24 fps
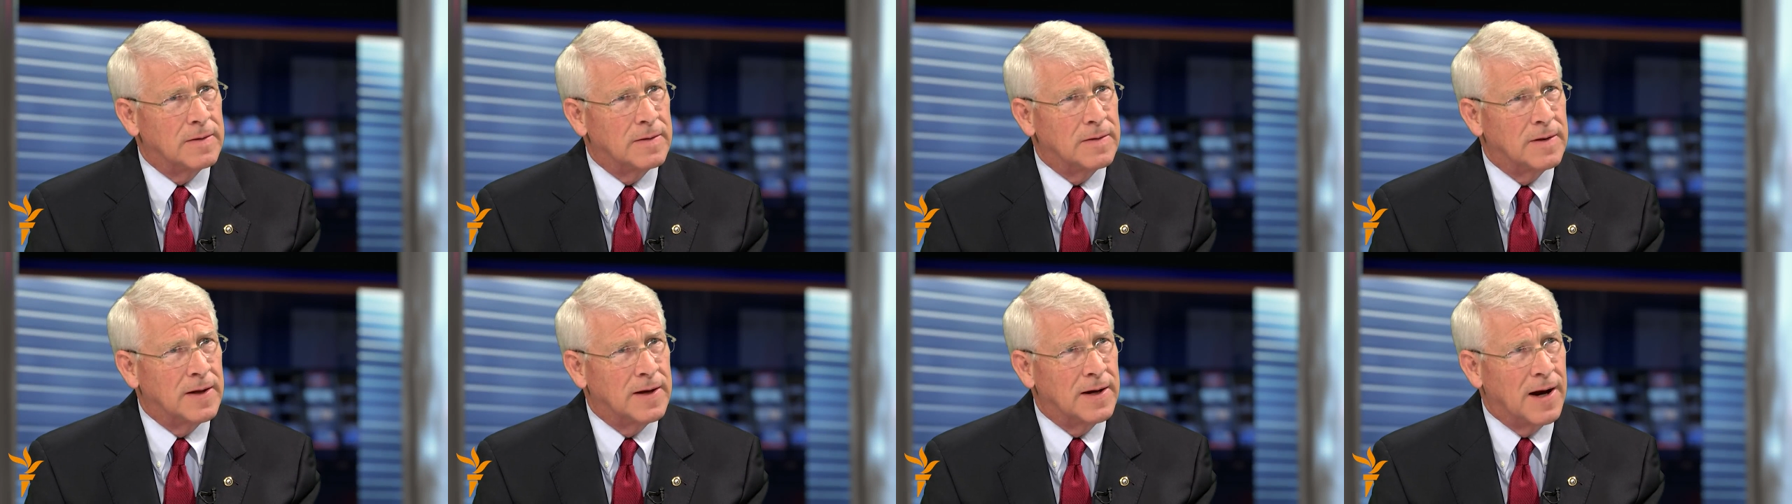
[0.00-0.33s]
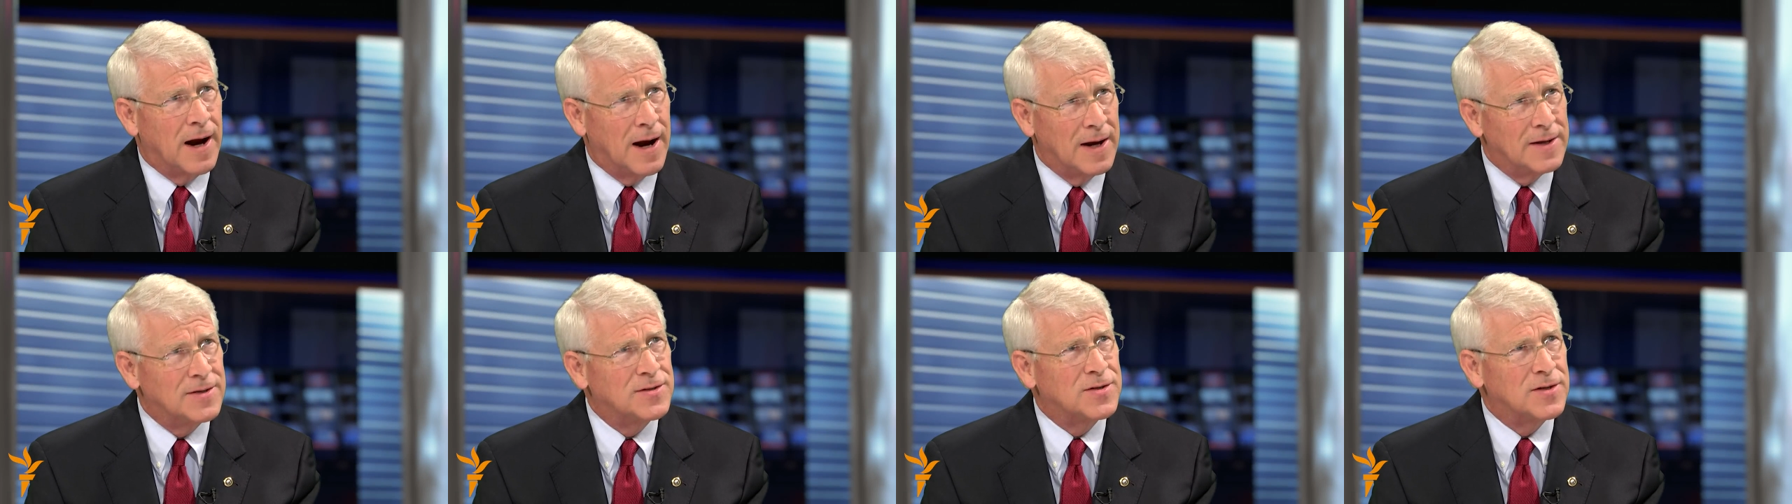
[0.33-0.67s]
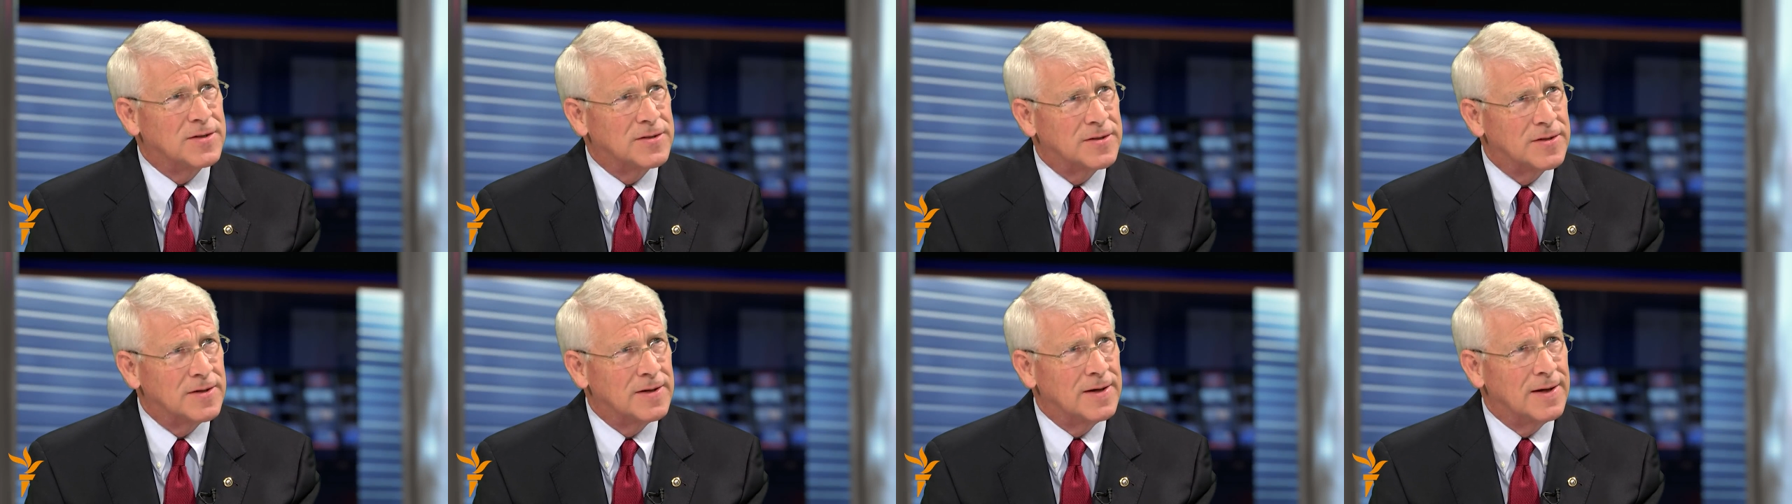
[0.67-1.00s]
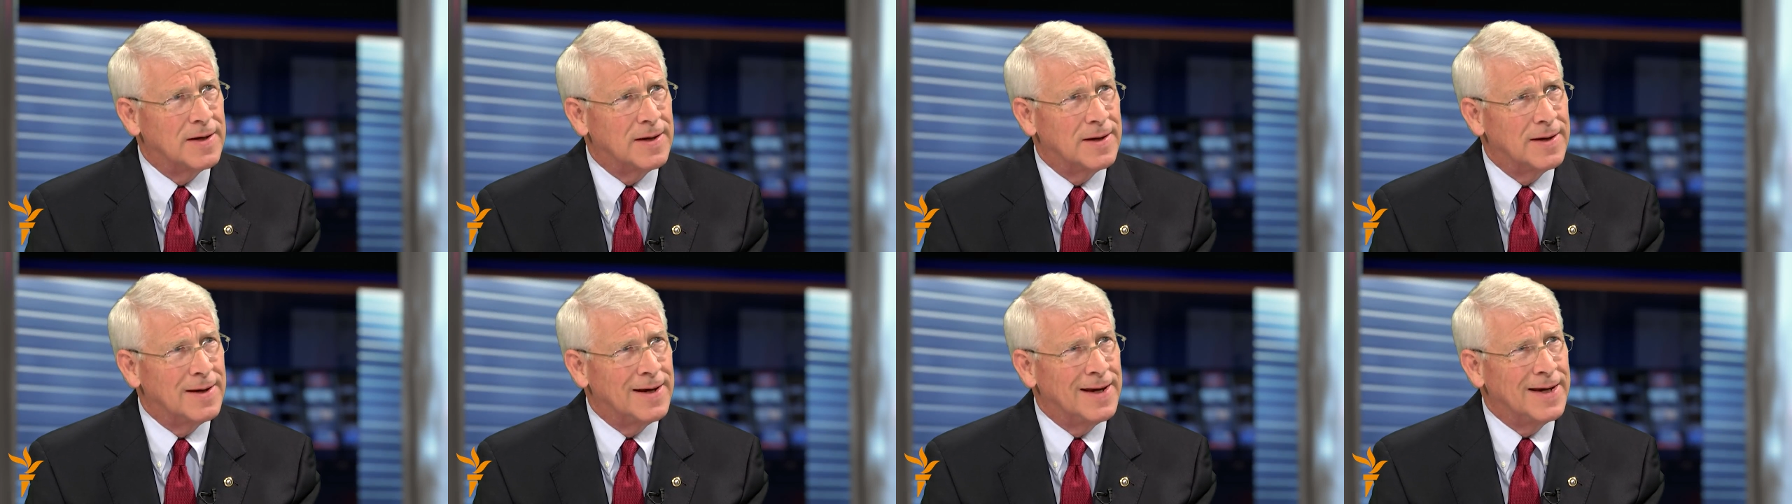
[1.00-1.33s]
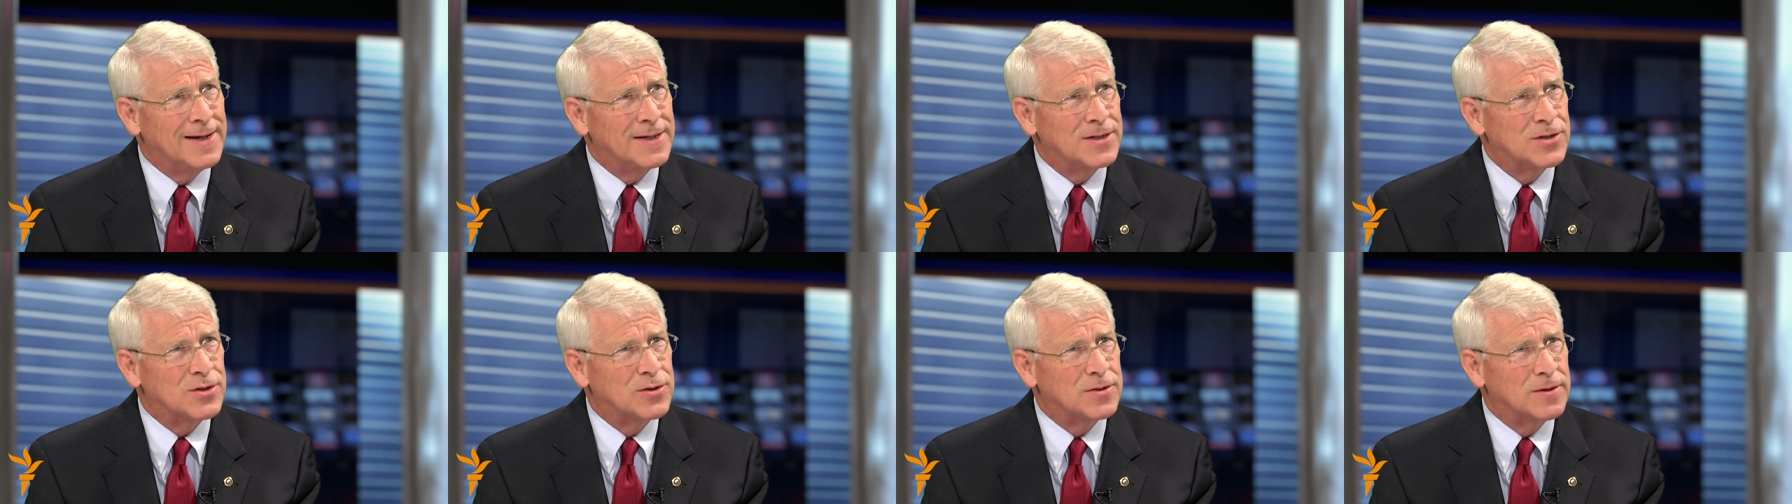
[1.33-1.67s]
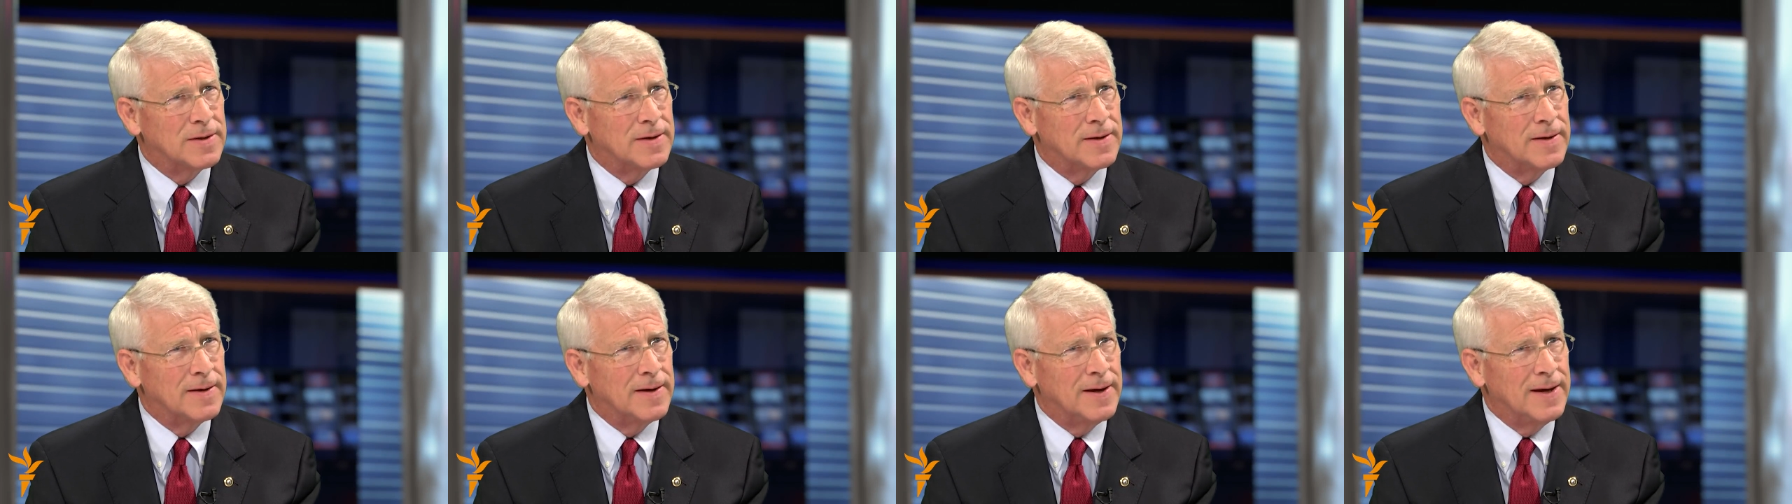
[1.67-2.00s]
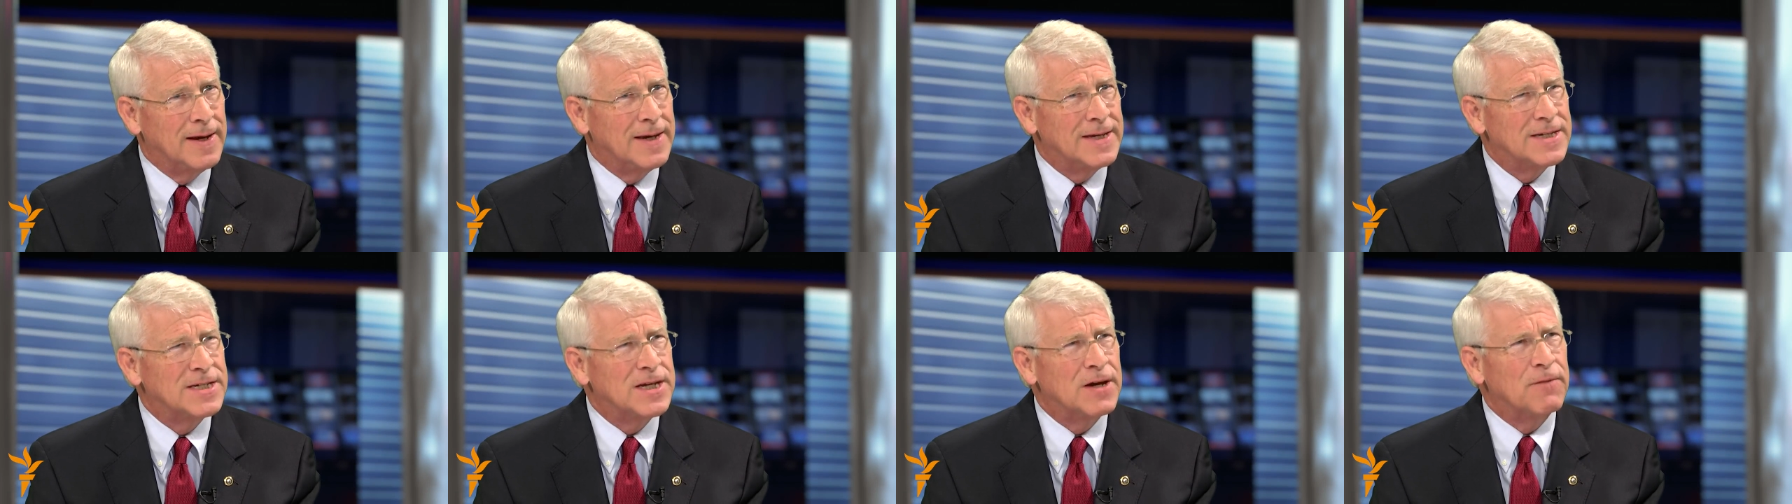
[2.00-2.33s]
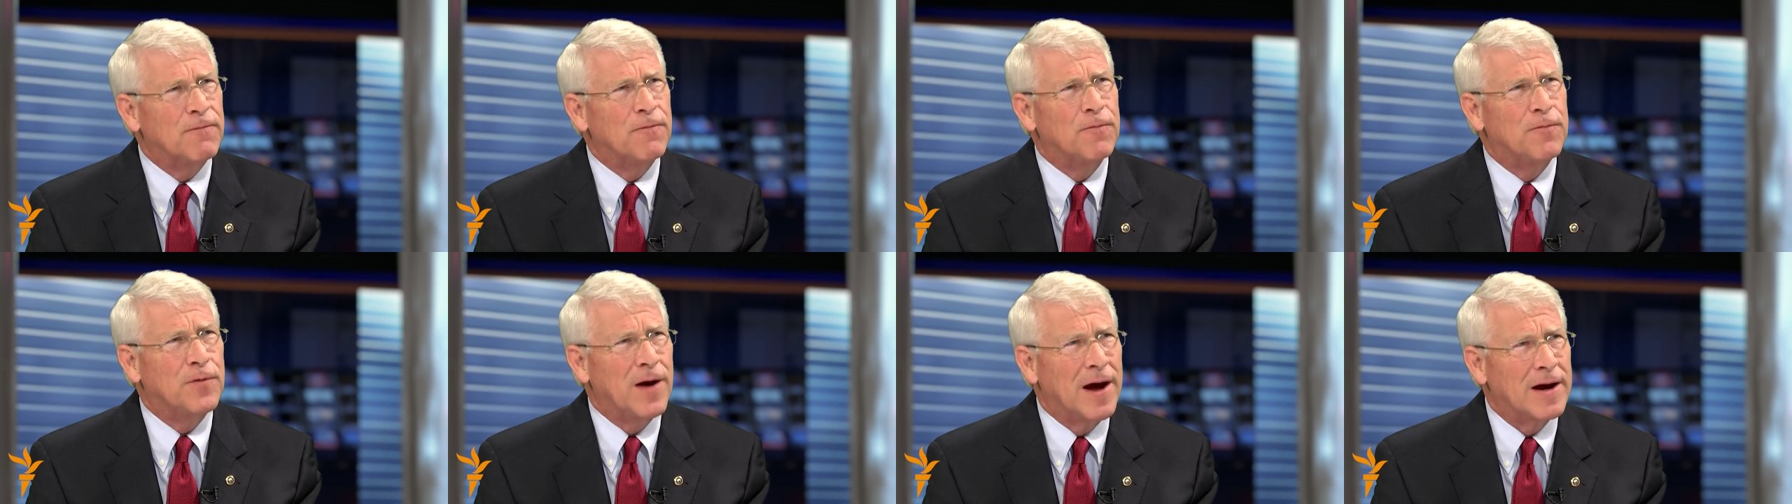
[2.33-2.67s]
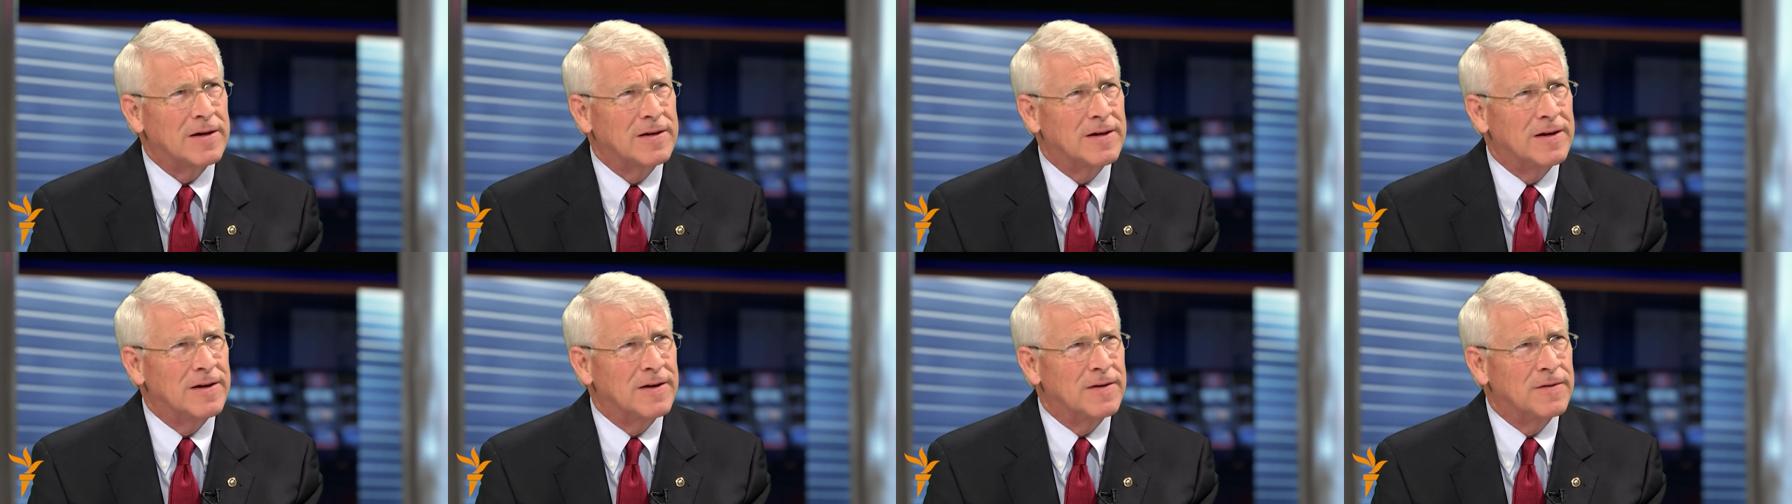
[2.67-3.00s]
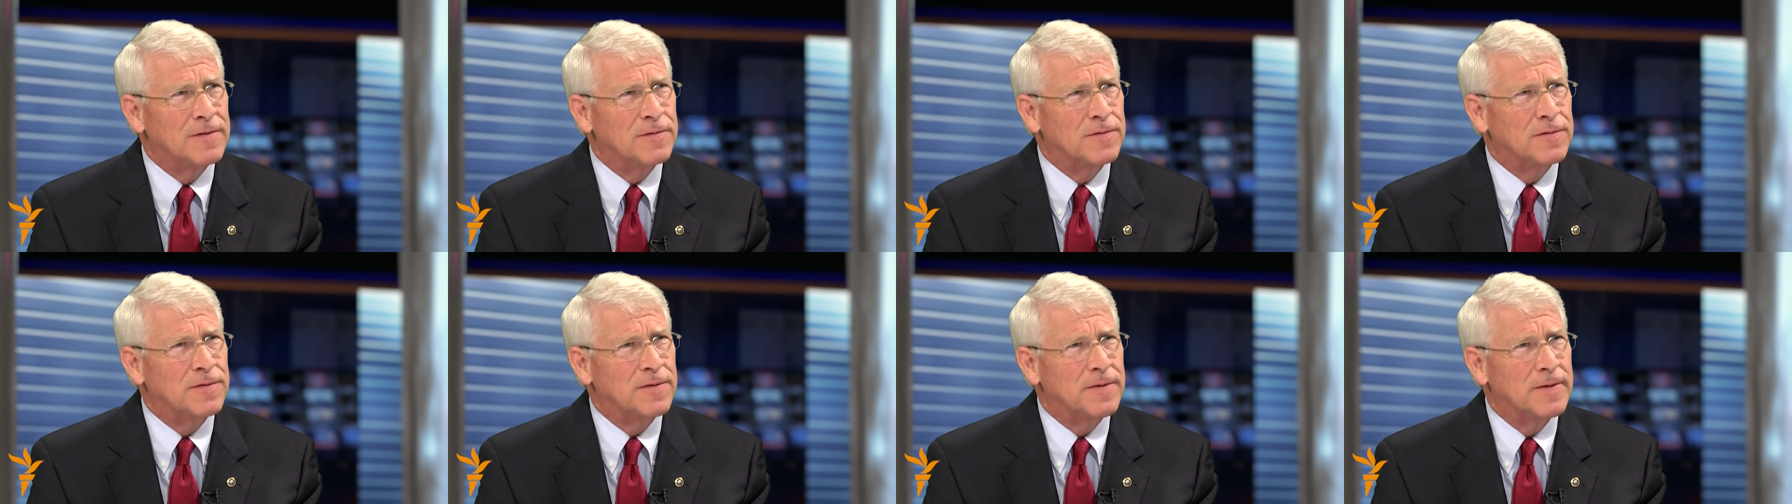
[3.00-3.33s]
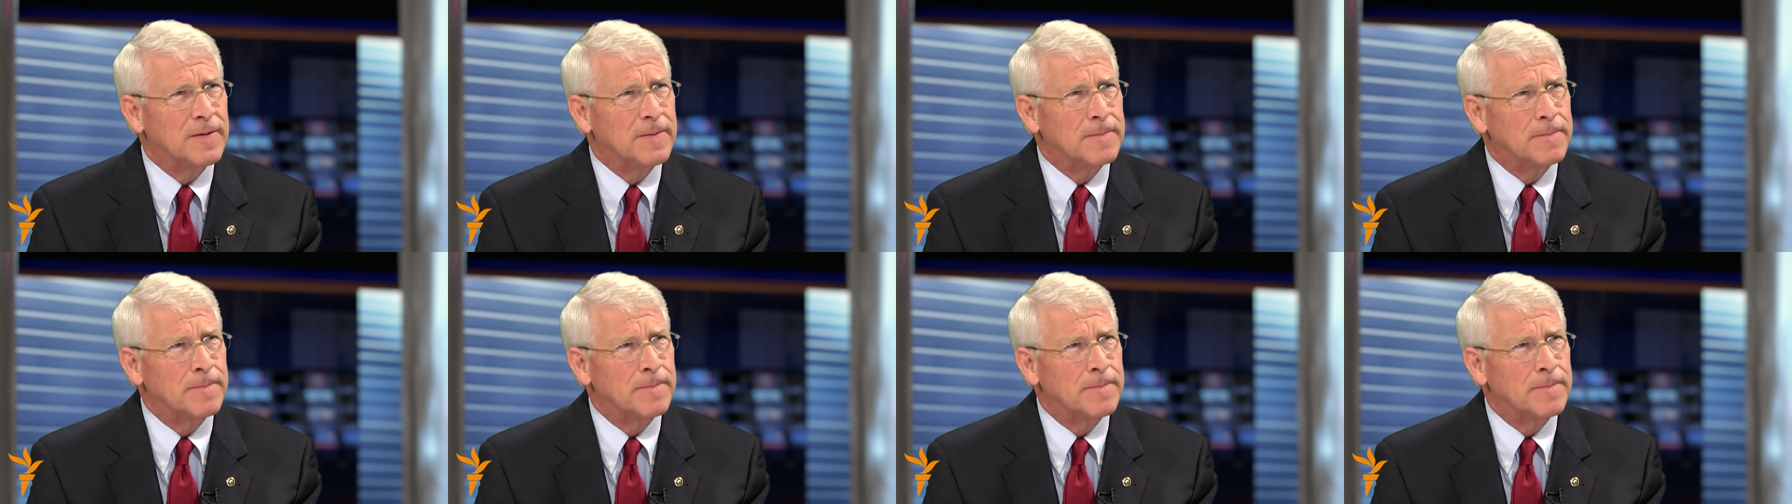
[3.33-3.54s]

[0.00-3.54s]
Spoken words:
that ISIS is effective